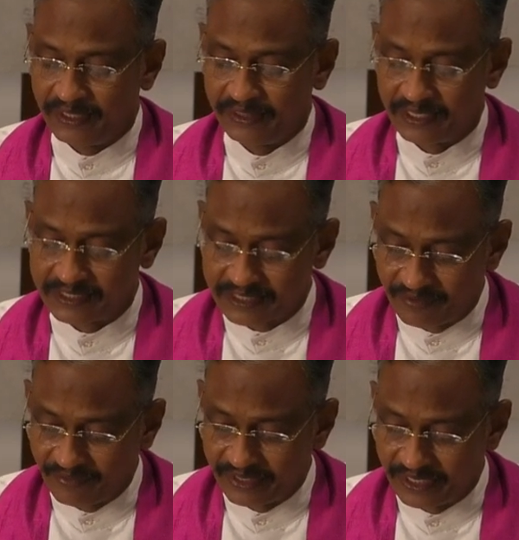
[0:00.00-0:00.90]
The
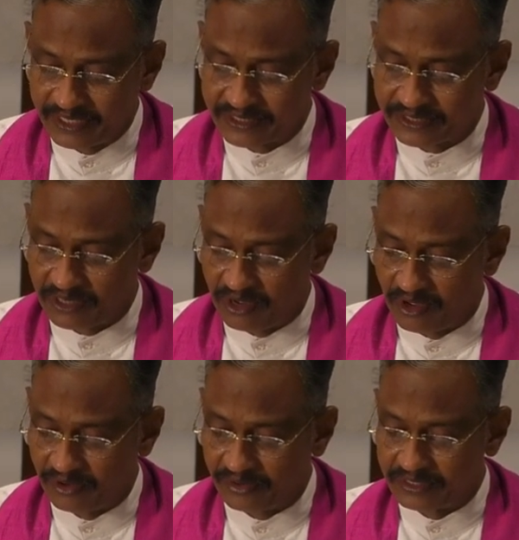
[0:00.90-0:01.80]
seven gates
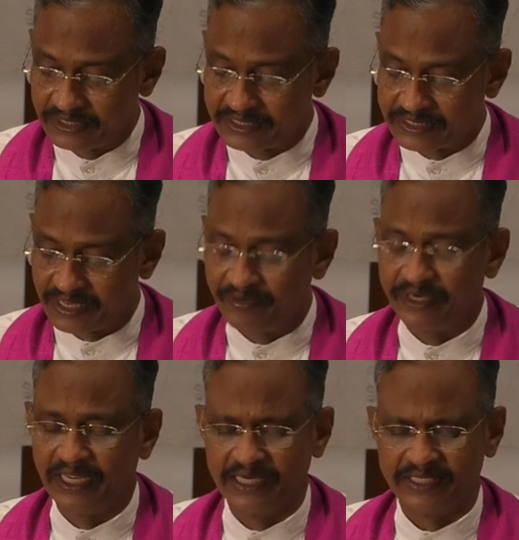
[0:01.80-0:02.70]
are seven
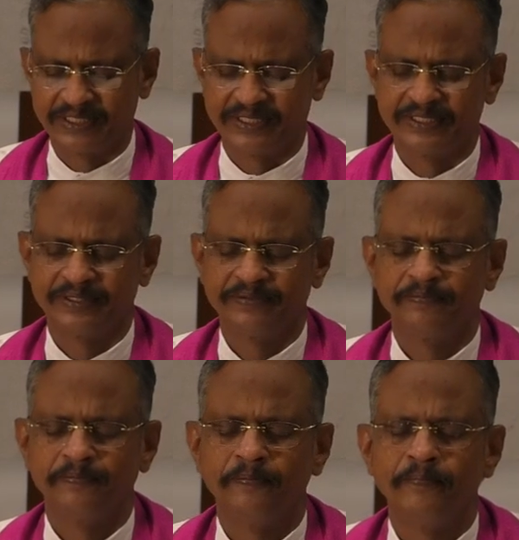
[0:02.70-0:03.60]
hills.
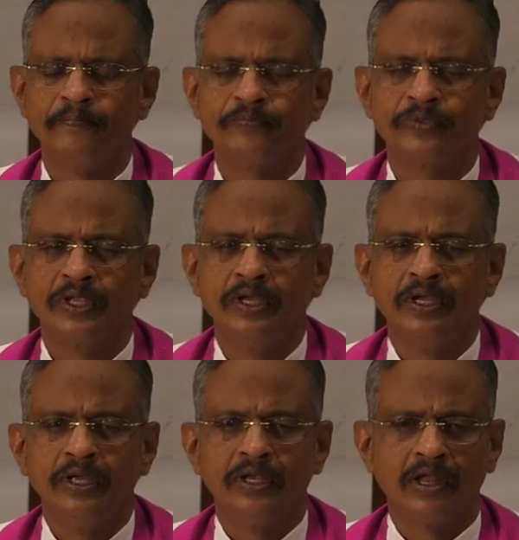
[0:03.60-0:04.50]

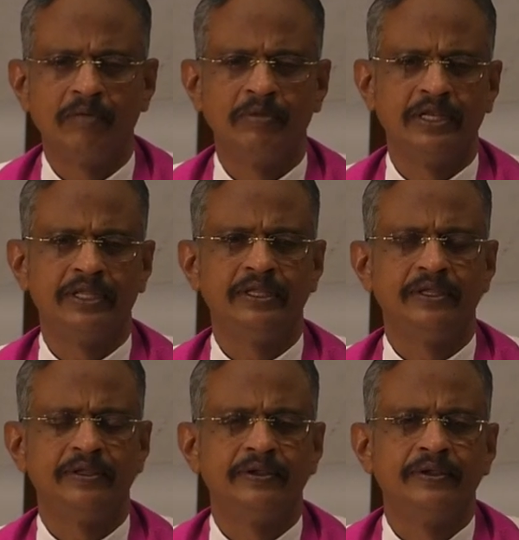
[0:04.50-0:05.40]
Normally,
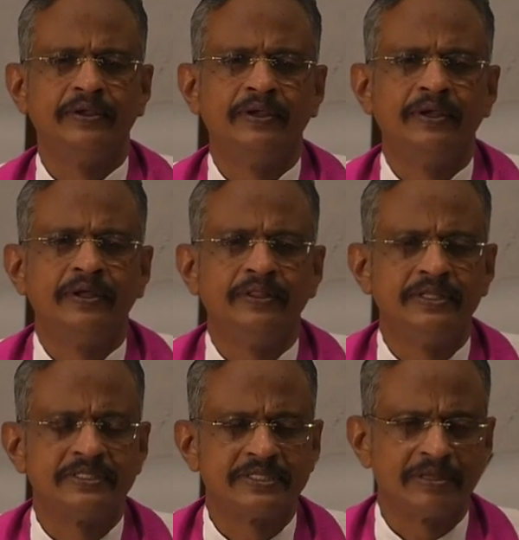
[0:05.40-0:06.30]

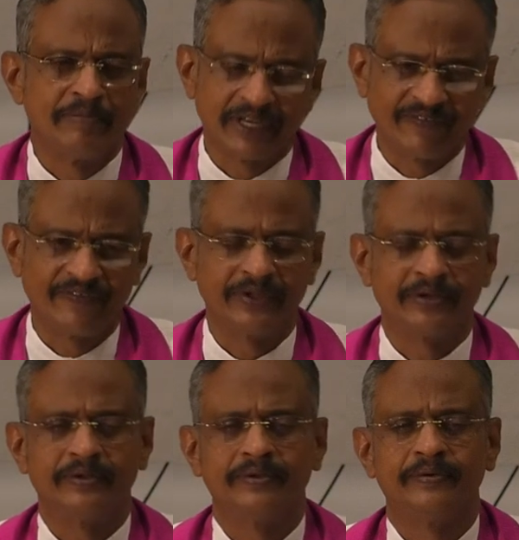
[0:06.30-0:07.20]
this is a metaphor.
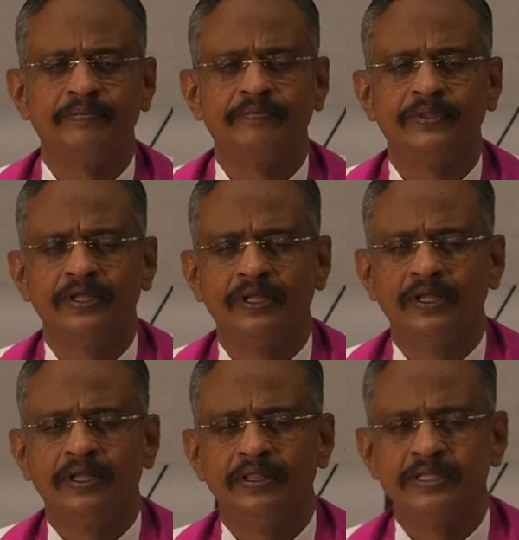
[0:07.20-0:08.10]

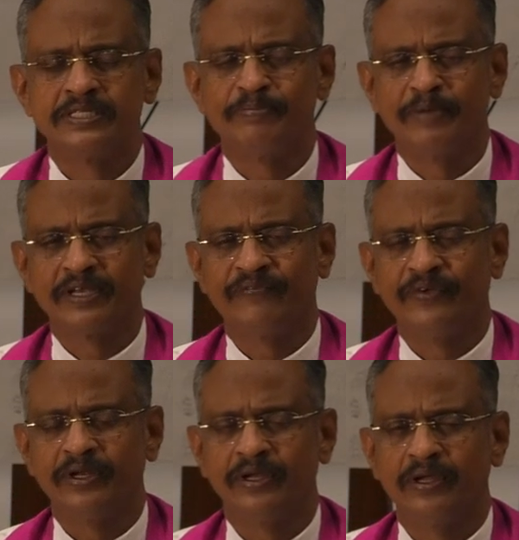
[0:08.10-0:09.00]
This
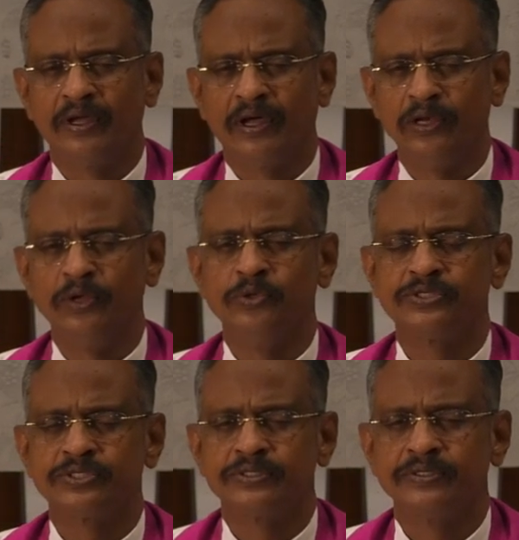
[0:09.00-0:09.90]
metaphor
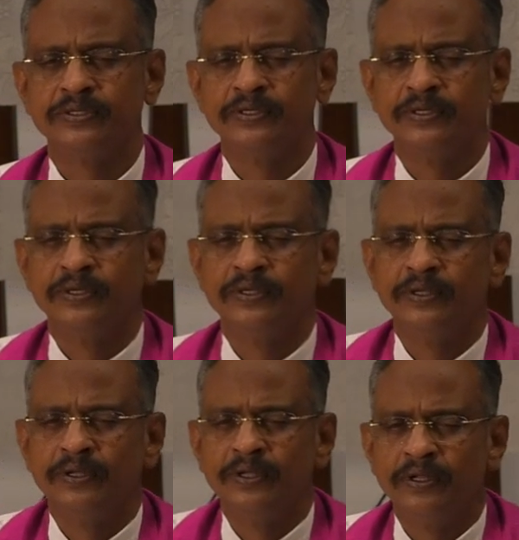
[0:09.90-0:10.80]
alludes
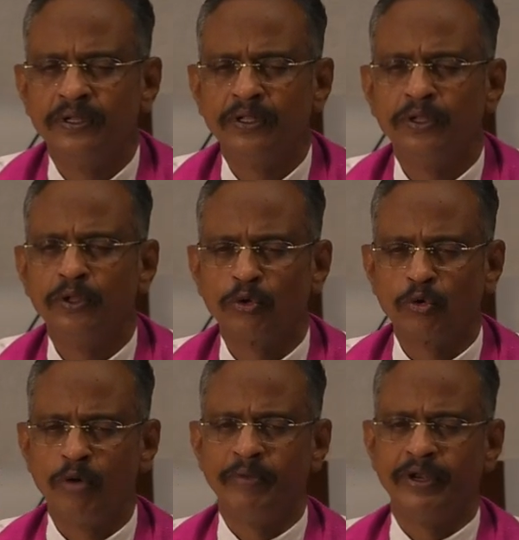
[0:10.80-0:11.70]

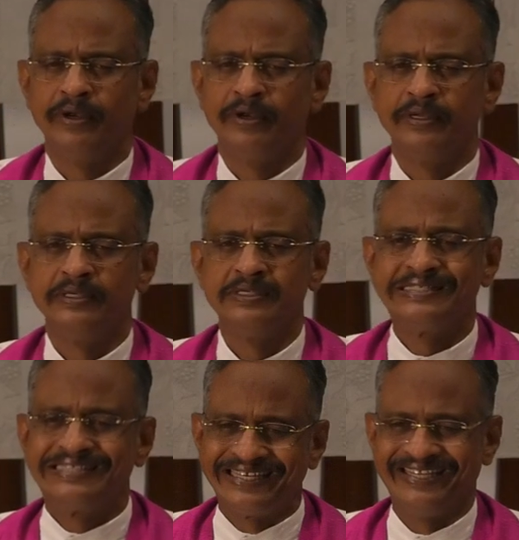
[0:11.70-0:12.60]
Roman
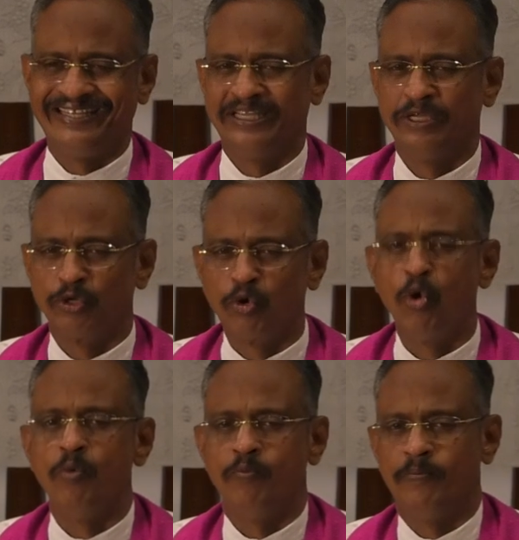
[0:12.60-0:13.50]
city,
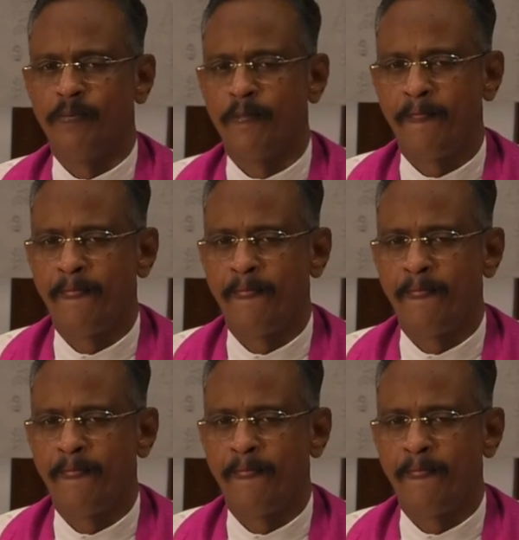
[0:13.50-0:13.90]
Rome.